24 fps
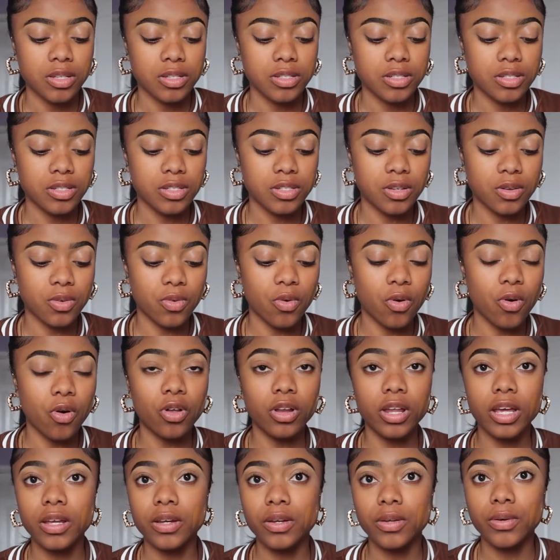So
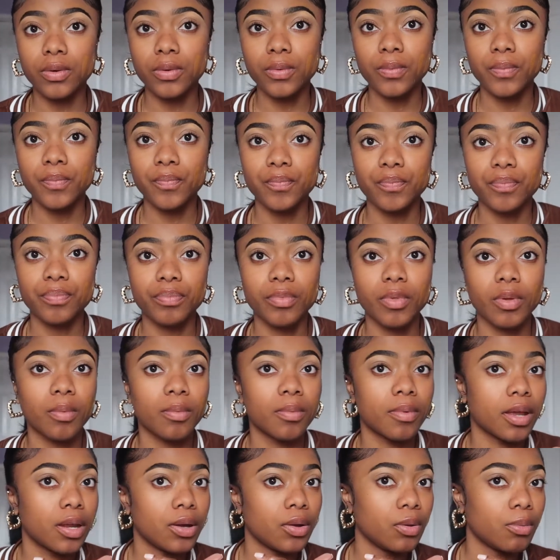all I do
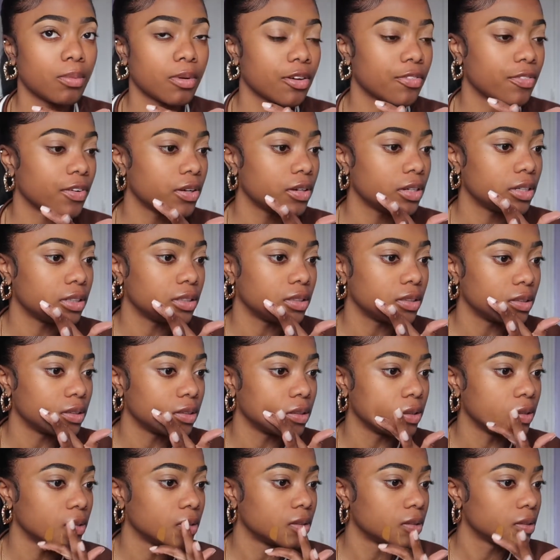when I do my foundation
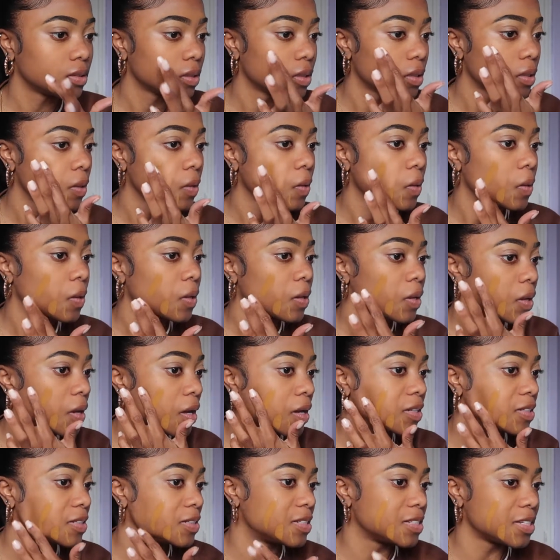is I
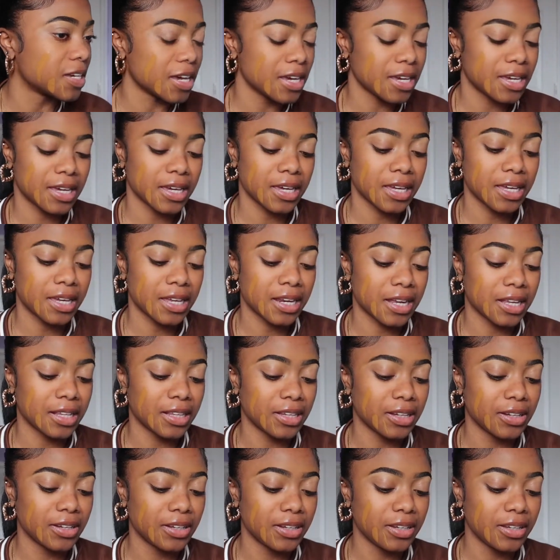just take it and I
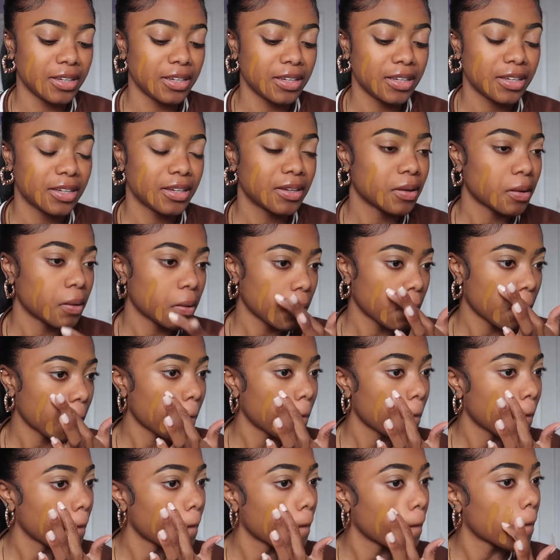literally
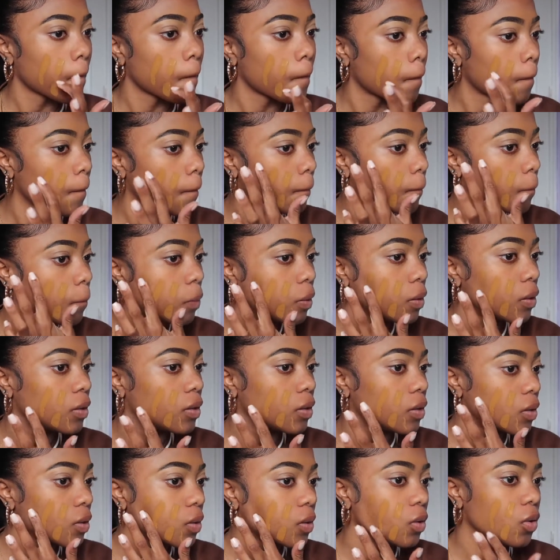put
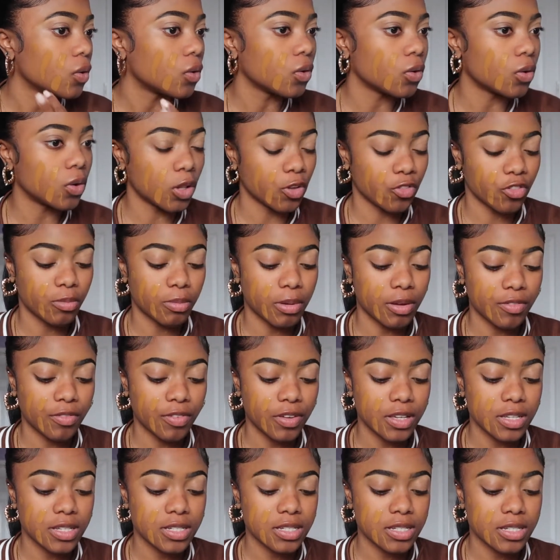it all over my
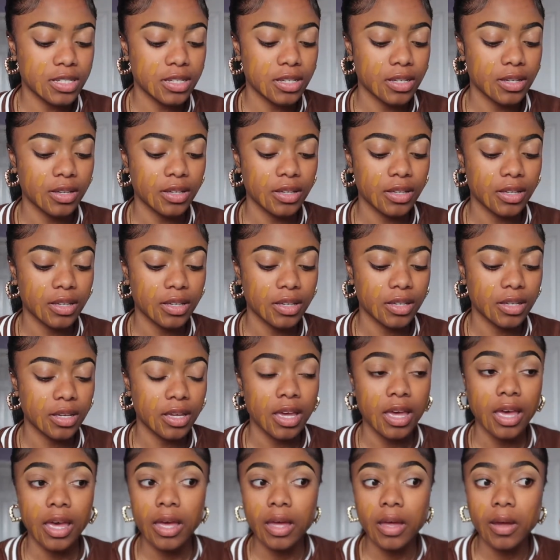face.
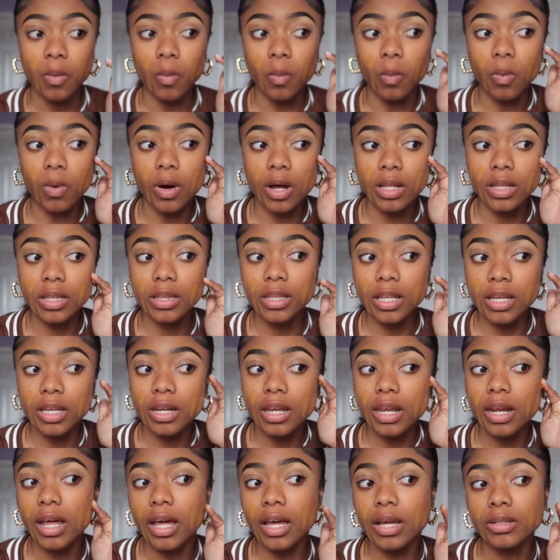One thing
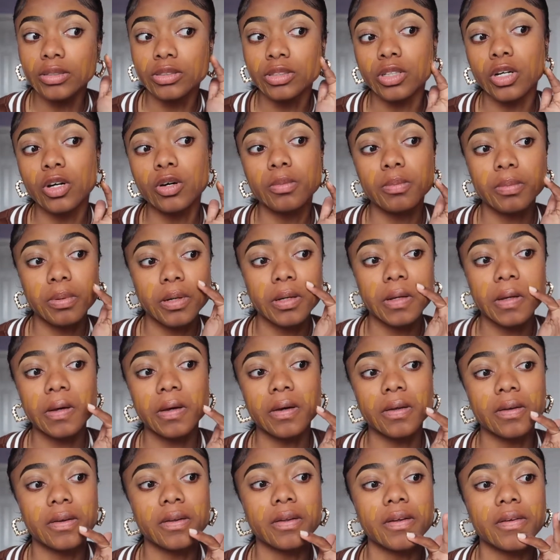that I don't put it
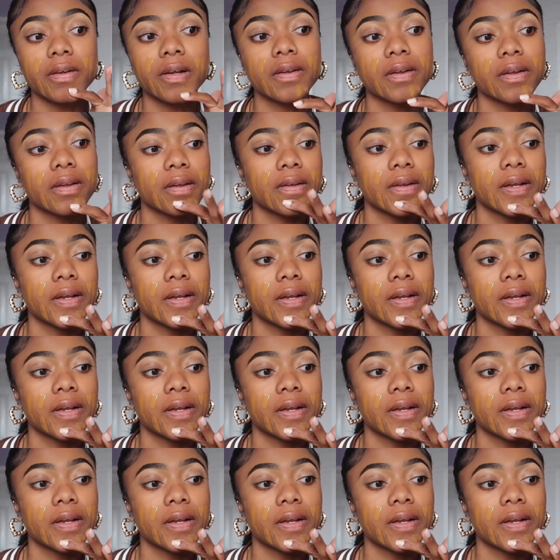under